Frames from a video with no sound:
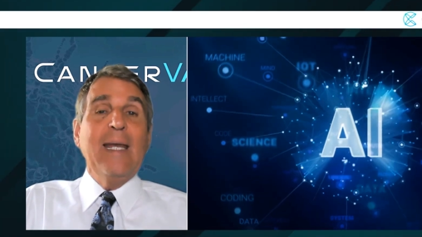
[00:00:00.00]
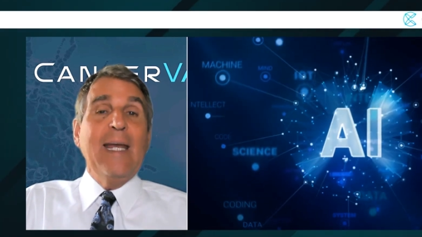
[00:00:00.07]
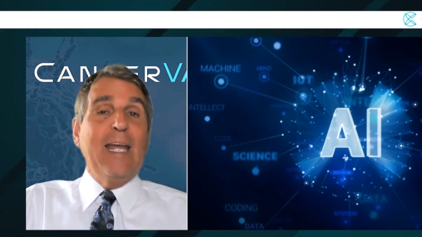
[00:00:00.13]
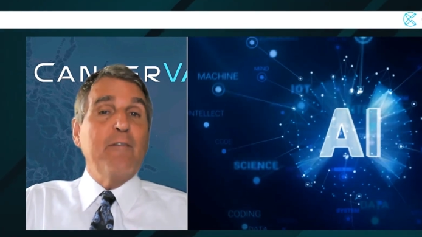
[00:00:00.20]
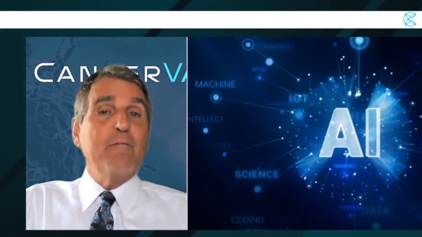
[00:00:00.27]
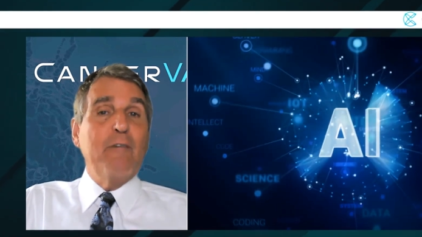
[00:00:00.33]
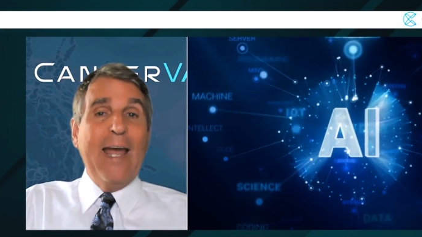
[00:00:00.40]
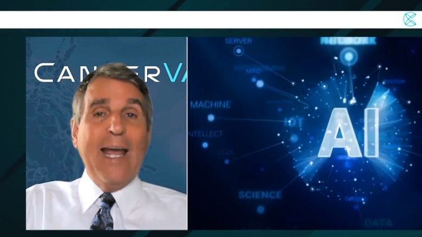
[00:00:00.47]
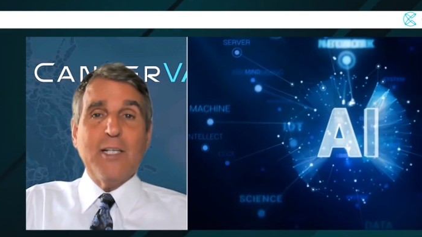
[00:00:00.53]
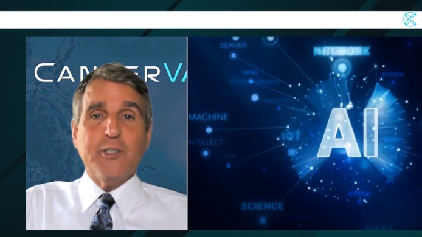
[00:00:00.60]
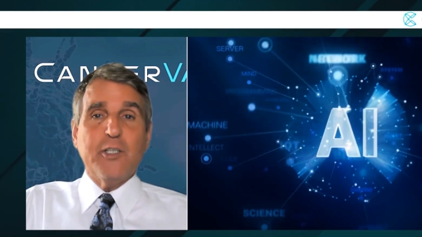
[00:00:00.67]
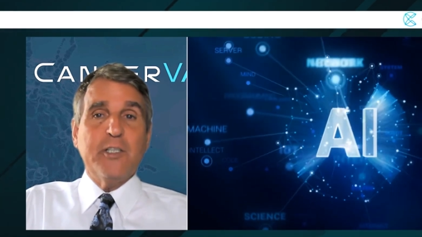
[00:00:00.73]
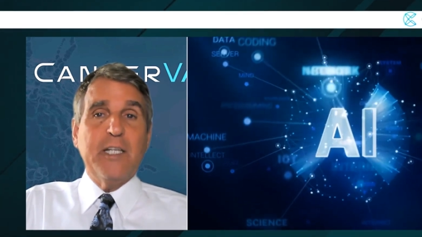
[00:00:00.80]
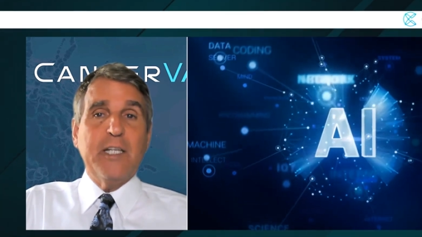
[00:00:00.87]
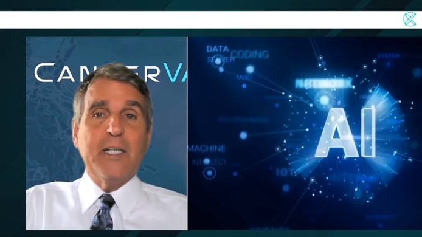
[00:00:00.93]
a
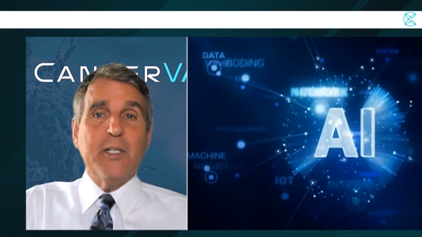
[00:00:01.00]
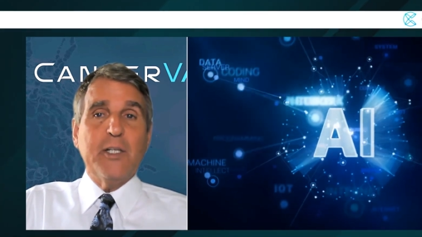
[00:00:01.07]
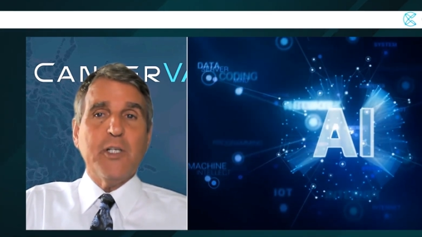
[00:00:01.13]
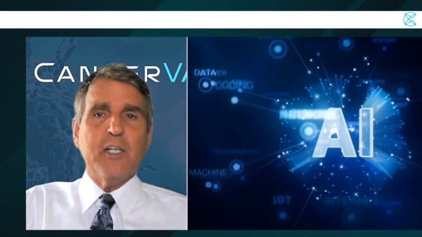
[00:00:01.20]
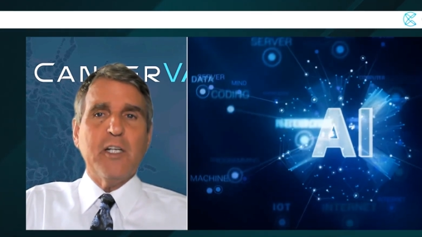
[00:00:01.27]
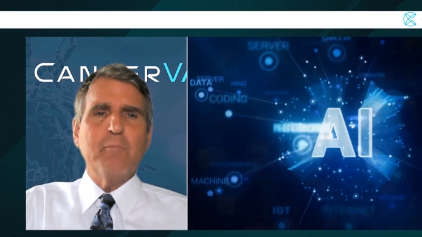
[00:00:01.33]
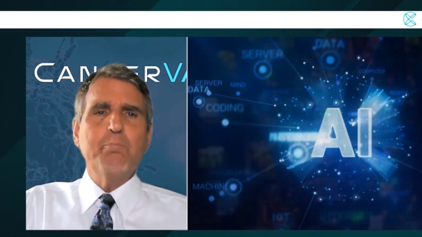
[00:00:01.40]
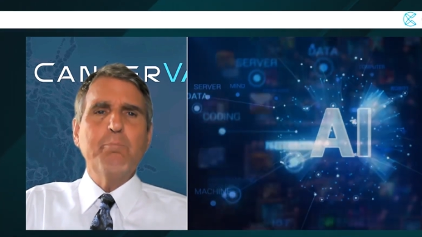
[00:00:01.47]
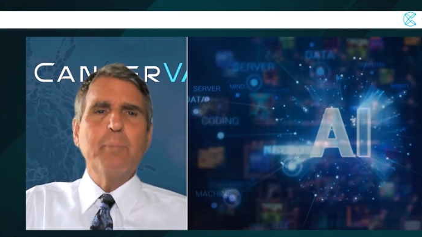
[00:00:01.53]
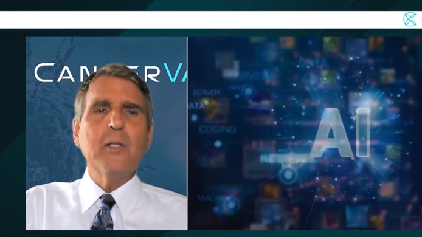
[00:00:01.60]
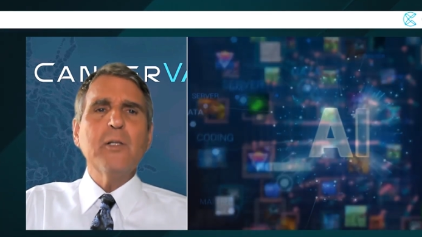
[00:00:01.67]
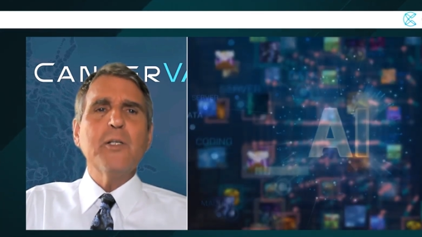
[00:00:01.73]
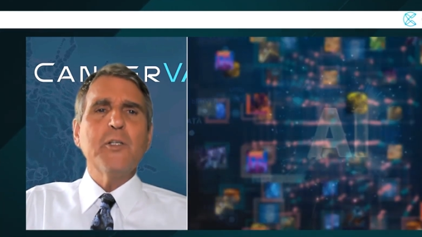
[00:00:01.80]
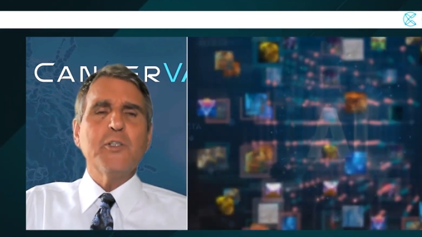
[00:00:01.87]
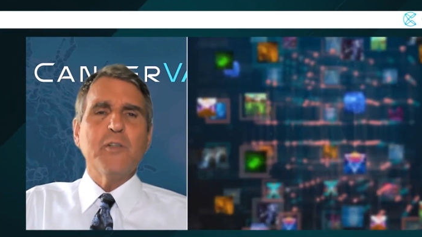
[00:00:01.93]
vast data set of
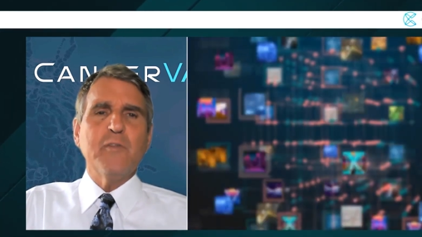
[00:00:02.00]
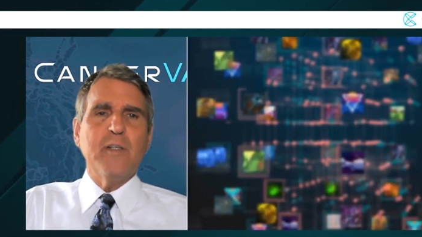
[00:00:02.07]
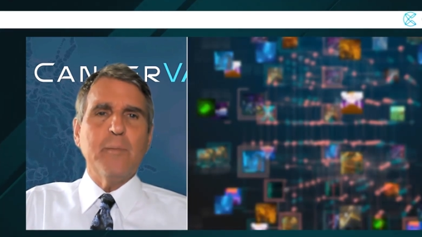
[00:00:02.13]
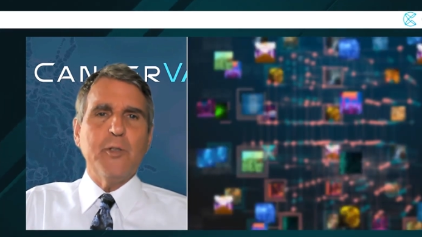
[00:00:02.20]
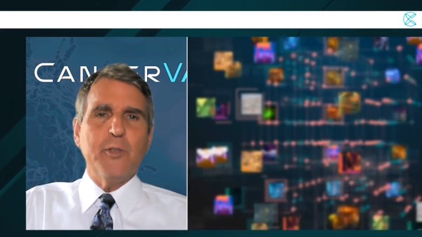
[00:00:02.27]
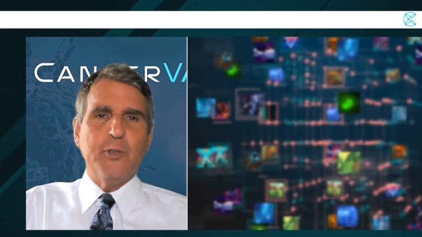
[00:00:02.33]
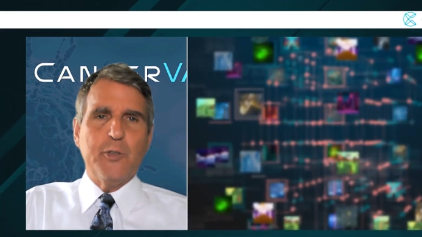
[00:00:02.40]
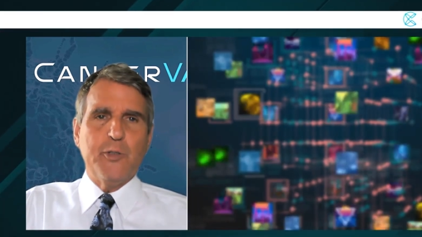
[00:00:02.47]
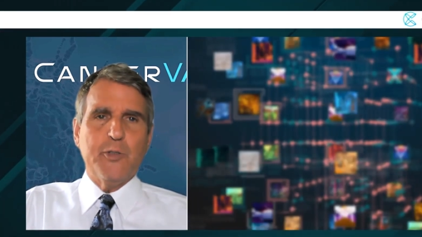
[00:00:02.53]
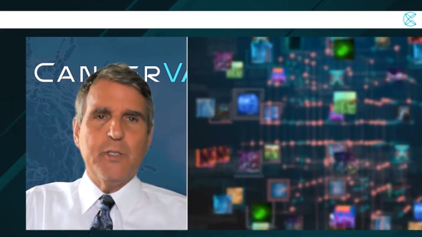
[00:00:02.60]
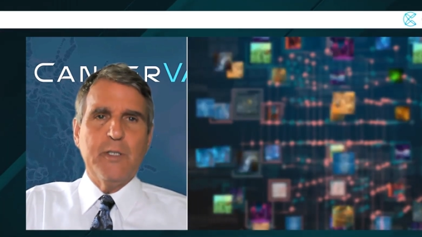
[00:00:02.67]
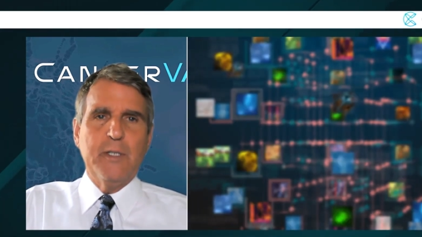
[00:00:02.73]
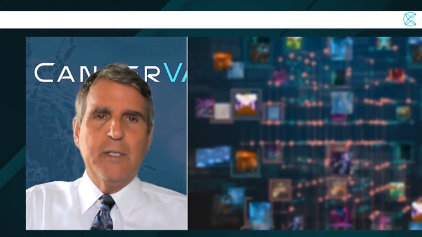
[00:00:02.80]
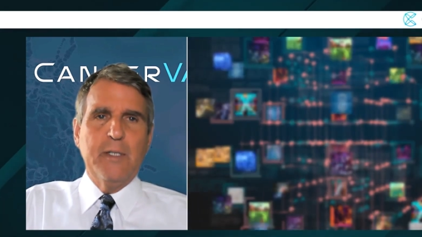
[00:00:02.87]
billions of images.